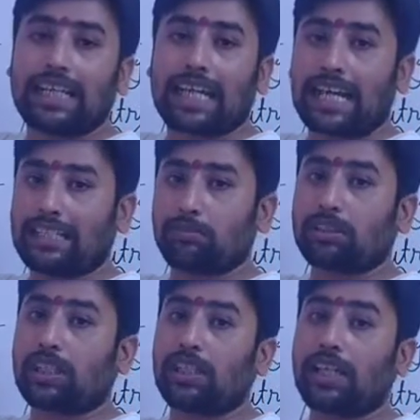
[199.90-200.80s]
that
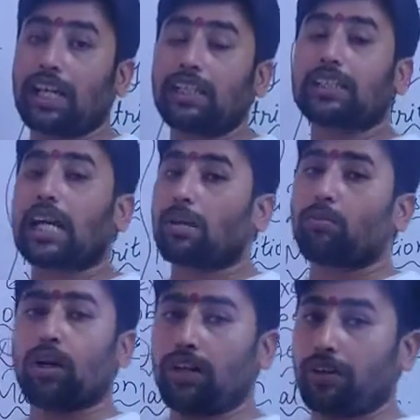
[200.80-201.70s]
items contains
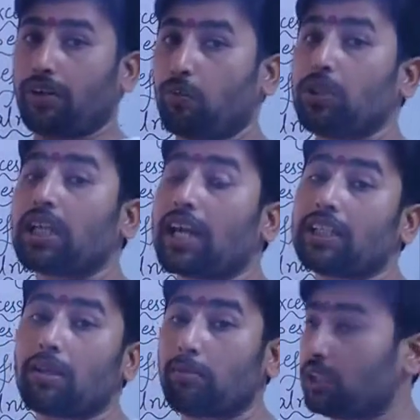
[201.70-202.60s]
carbohydrate which are
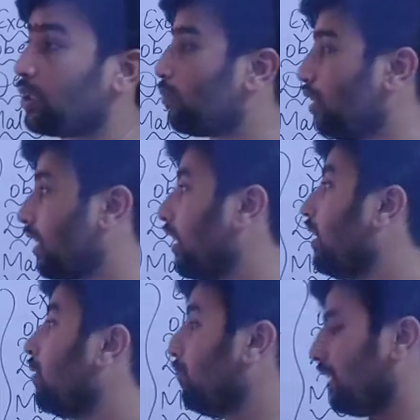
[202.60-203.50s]
in the major product
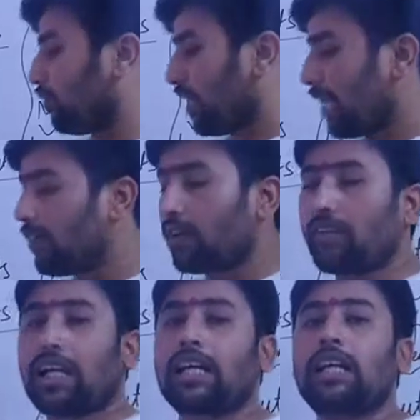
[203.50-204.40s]
means whenever we
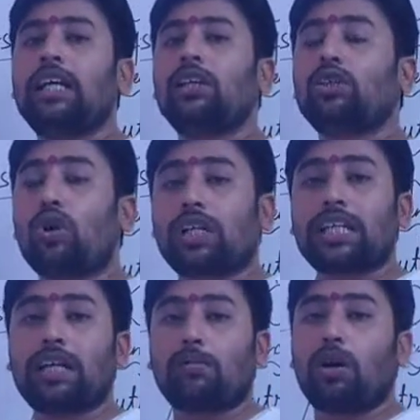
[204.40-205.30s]
are
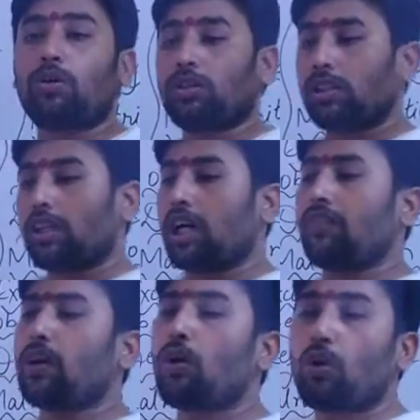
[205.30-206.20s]
talking about
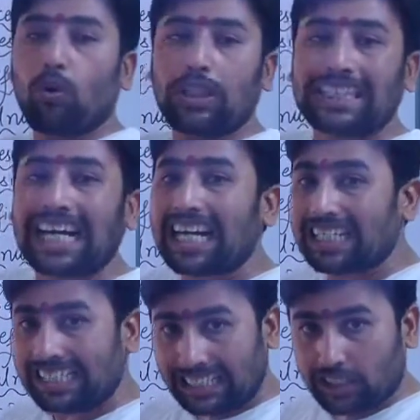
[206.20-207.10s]
our whole
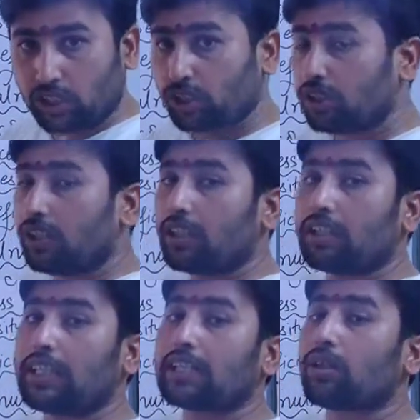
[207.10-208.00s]
thali dish.
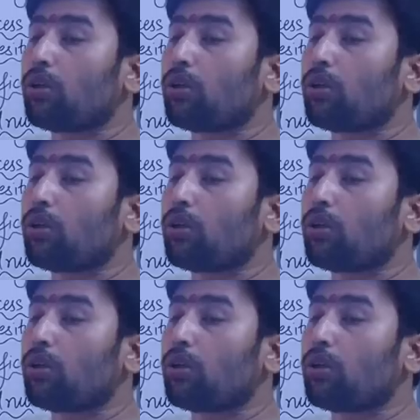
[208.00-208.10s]
In that